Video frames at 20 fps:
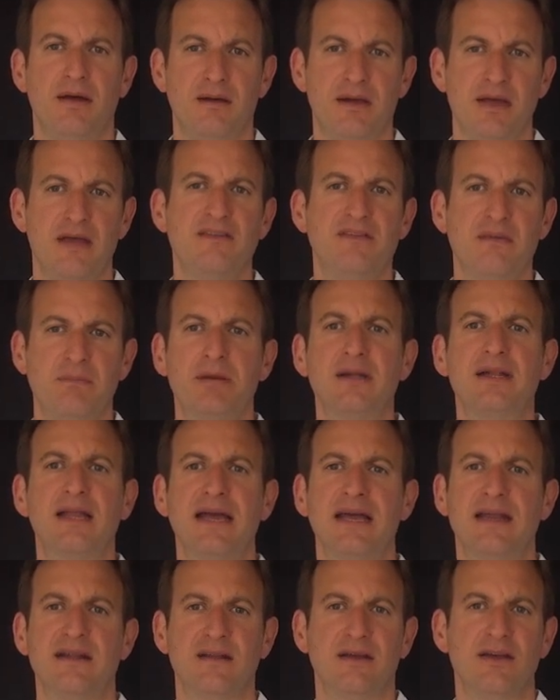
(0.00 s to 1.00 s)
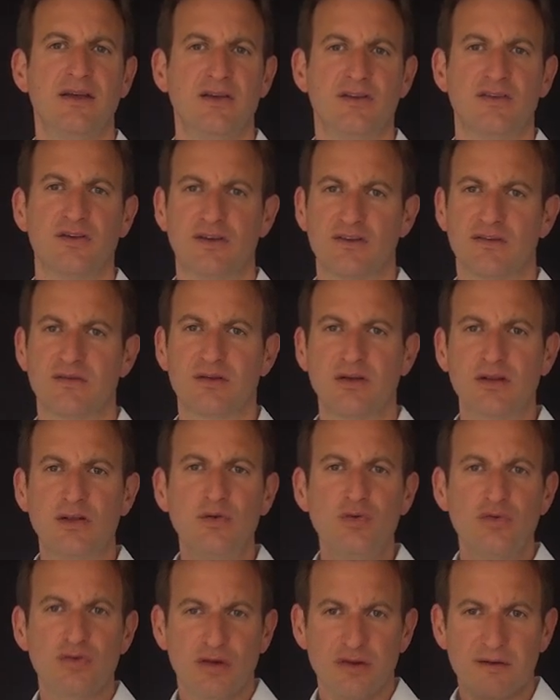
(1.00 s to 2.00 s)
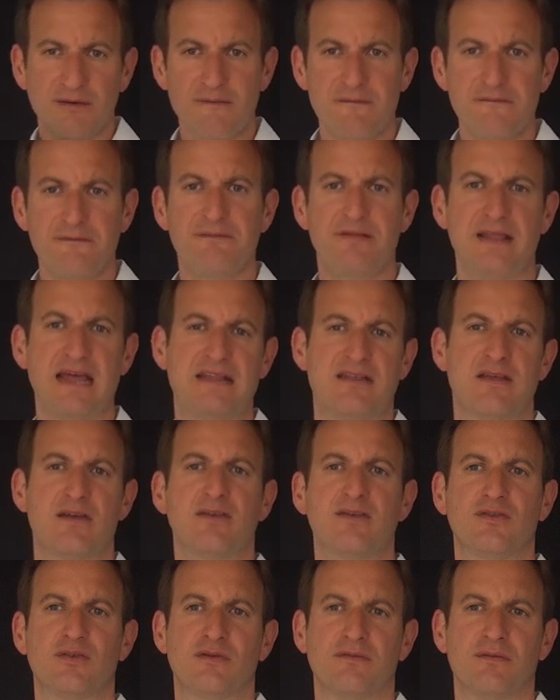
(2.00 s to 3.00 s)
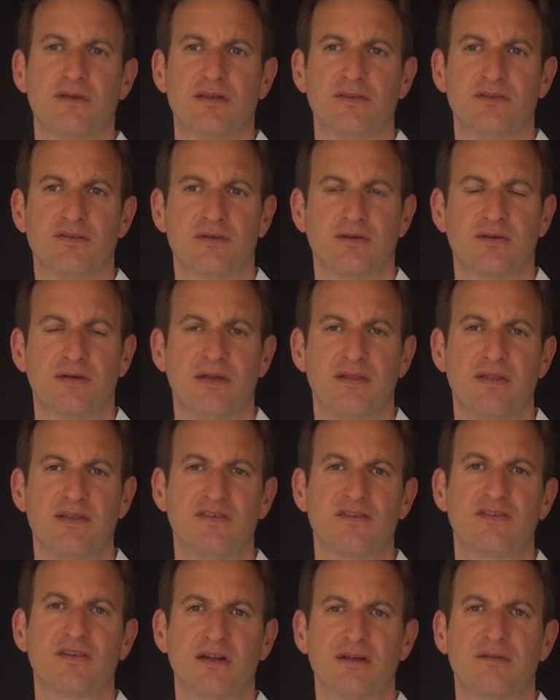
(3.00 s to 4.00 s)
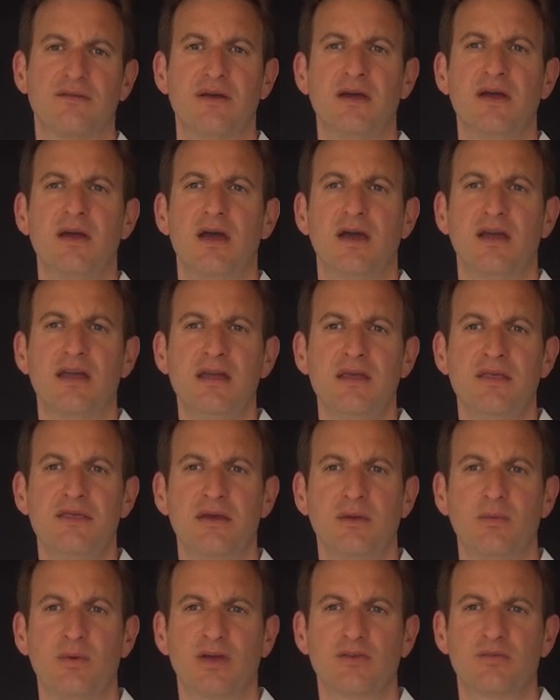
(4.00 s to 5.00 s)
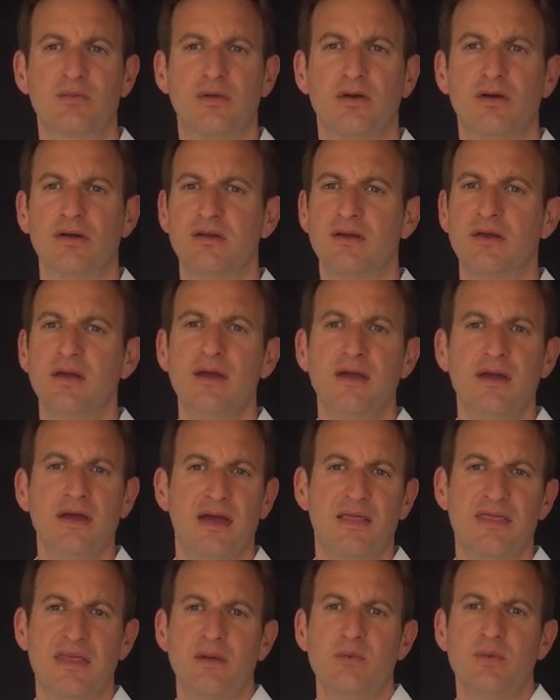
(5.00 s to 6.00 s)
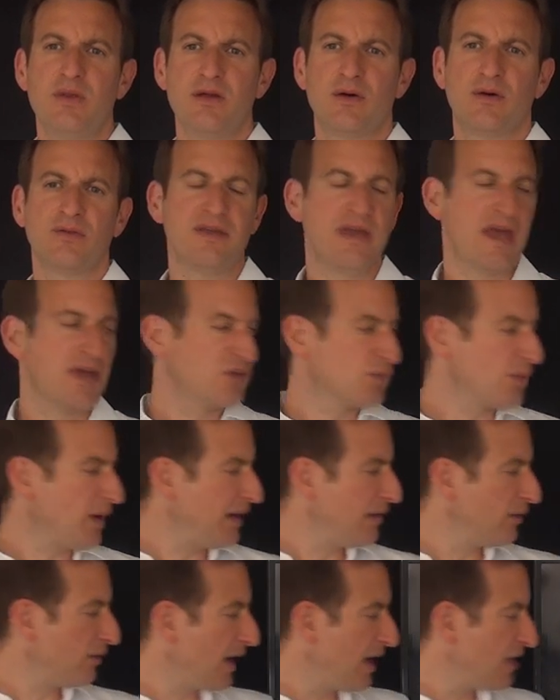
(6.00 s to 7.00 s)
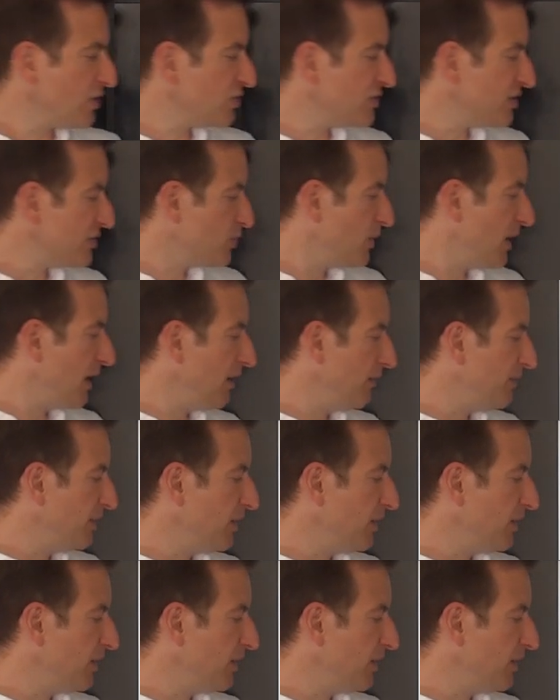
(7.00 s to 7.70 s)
is a plane. So it's glued on a flat surface. And this is kind of a key thing we exploit. And then we know the XY locations as well